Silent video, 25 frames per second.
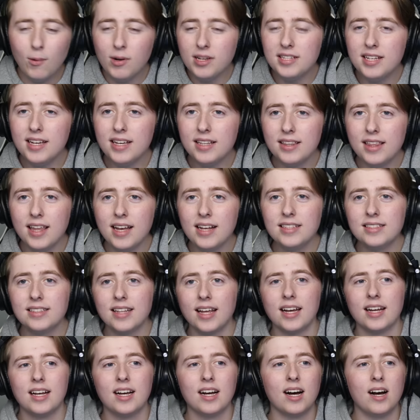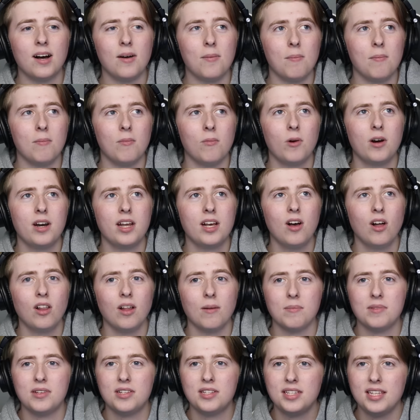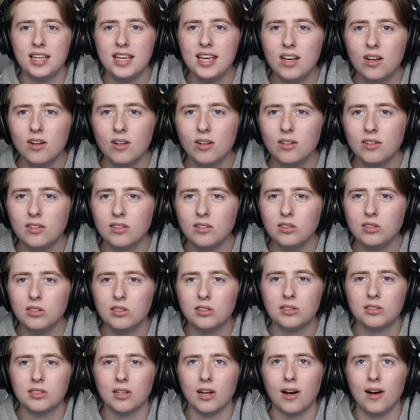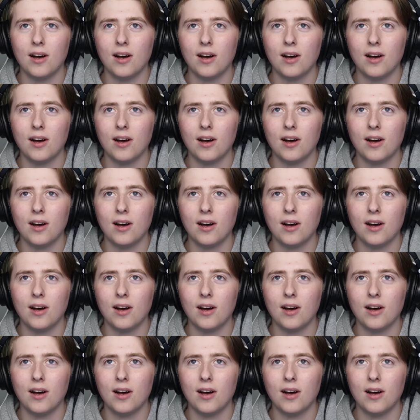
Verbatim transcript: And we seen things like um what do you call them, seals,